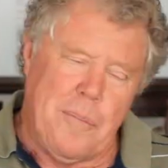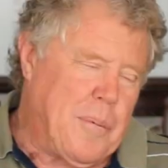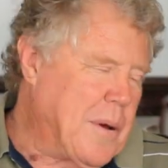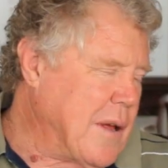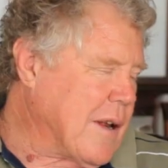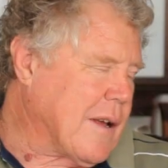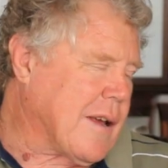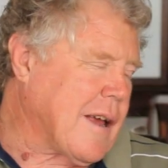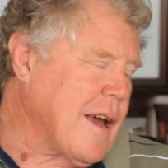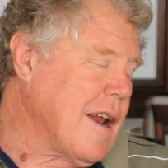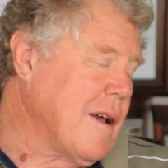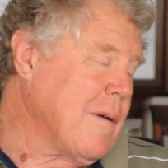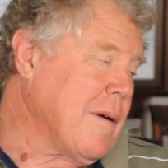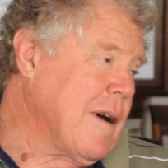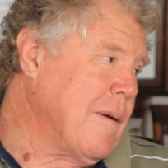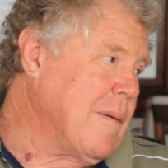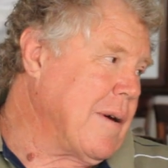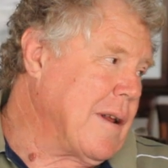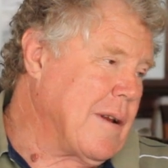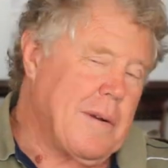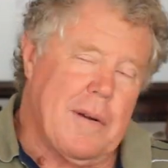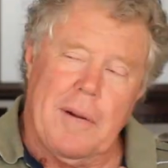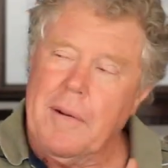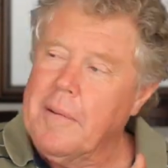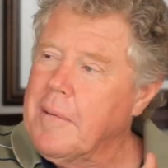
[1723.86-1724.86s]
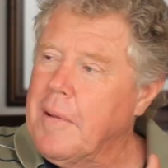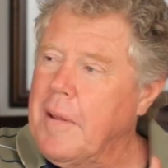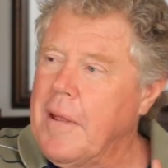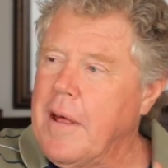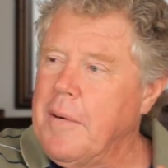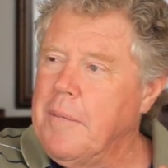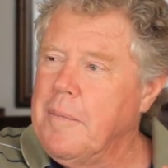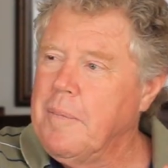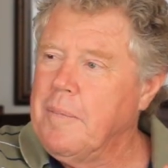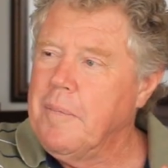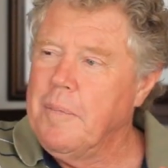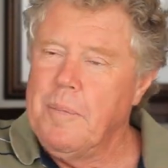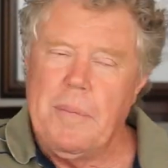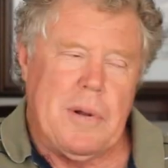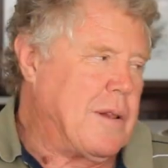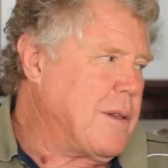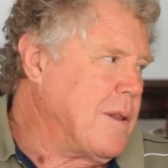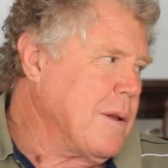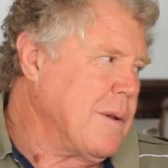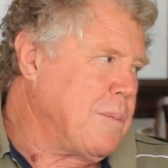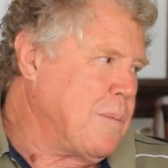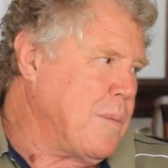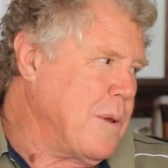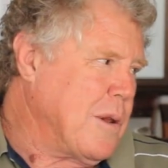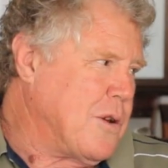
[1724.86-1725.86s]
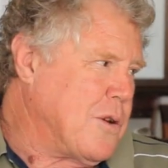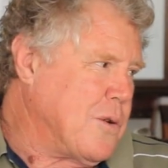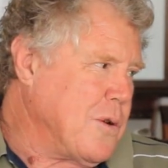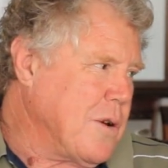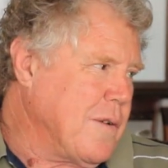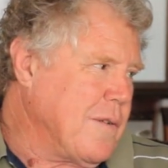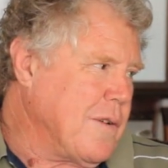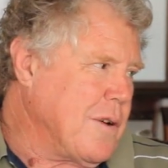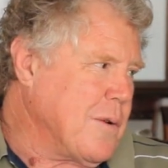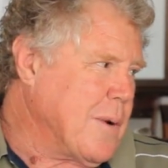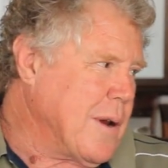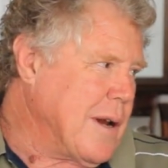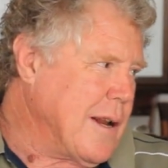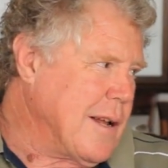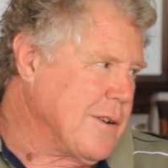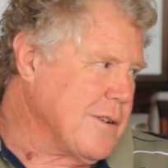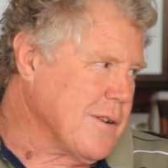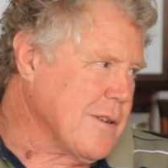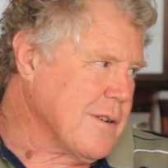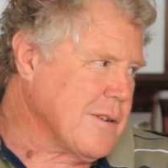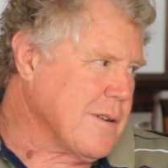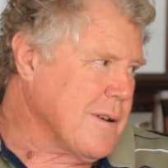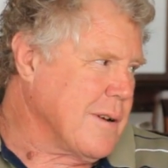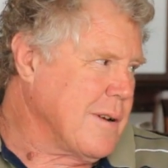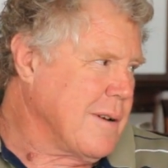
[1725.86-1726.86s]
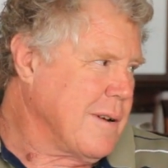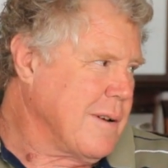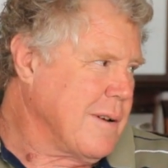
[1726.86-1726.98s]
Peter Canova, I mean, they, but the, the two of you were legends.